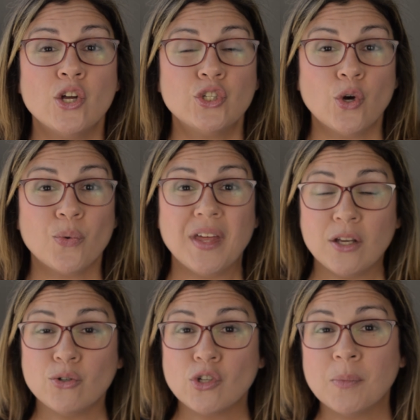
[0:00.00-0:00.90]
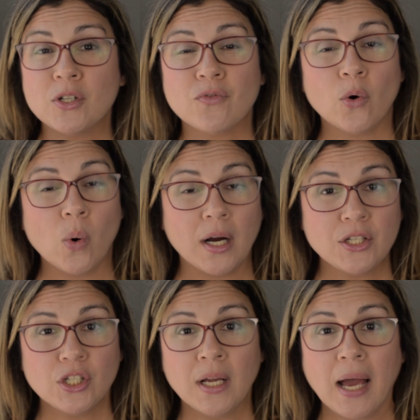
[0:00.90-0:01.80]
So thank you so much for
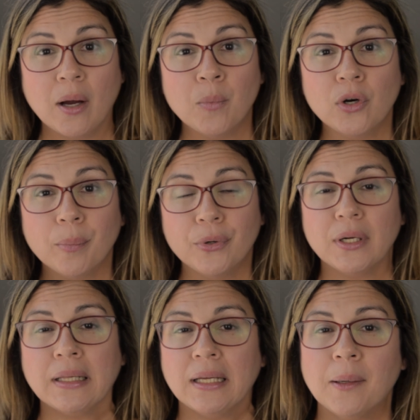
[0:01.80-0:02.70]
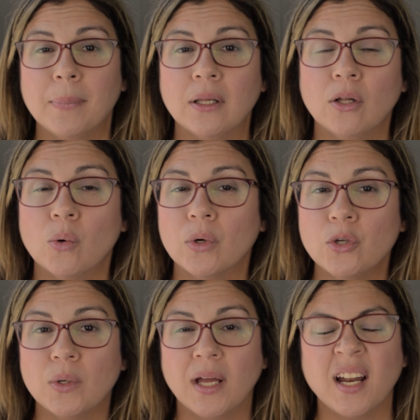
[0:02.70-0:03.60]
watching. I'm going to put a link below where
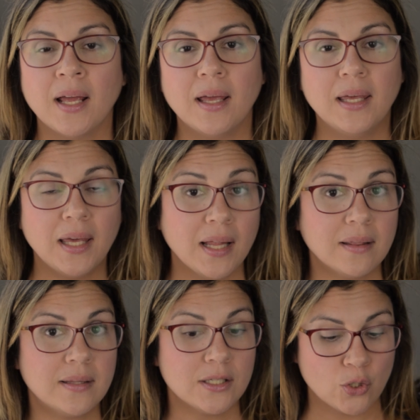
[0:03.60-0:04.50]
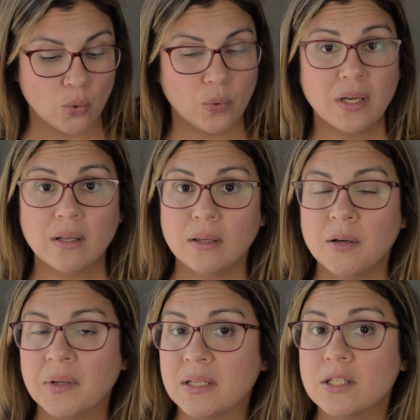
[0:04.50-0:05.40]
you can get this
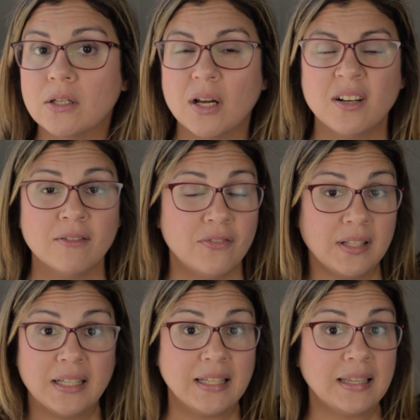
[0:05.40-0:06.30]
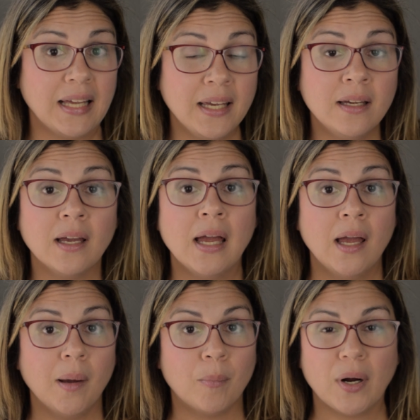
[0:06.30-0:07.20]
curriculum. It is not an affiliate link.
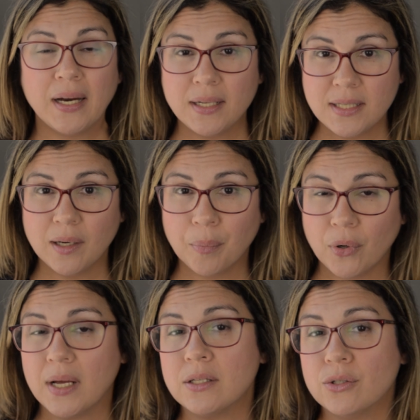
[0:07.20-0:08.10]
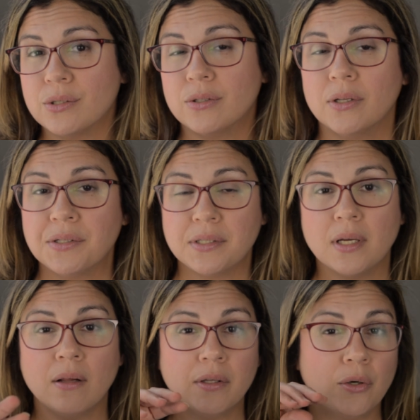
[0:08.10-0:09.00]
Bright Idea Press does not
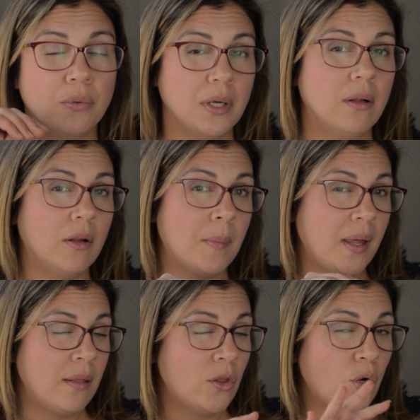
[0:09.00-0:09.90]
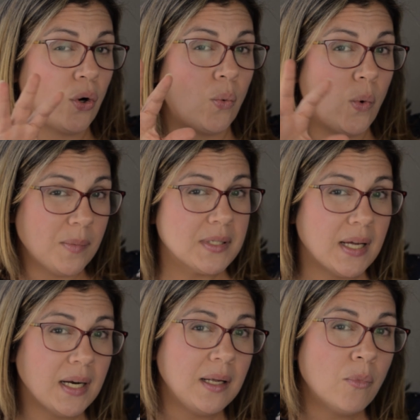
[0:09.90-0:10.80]
sell the curriculum in their
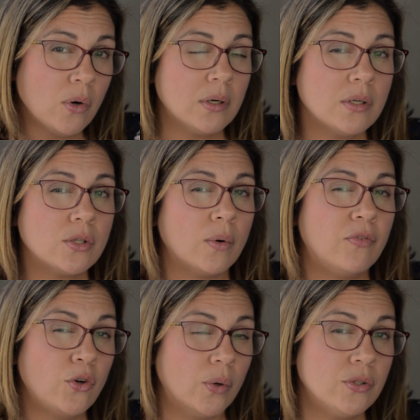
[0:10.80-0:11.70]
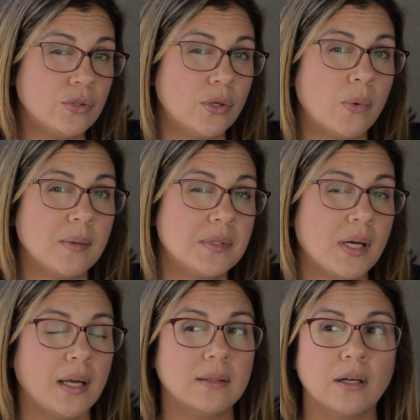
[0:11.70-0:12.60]
website anymore. So if you go into their
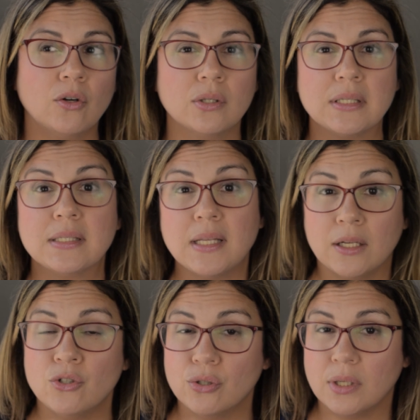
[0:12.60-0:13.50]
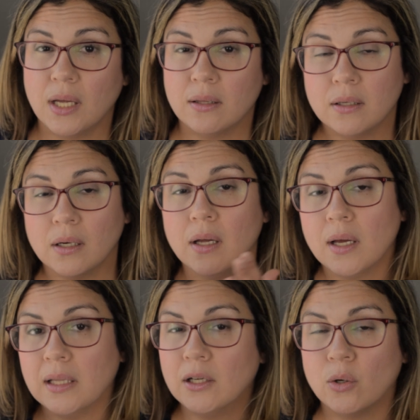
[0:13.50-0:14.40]
website, they're going to send you to get
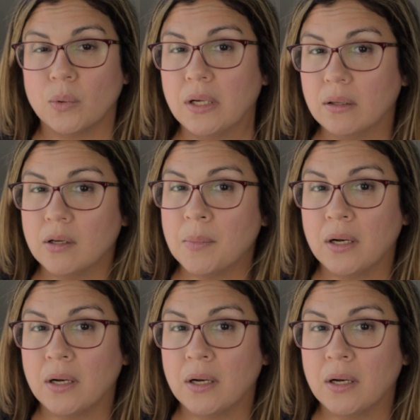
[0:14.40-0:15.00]
the curriculum.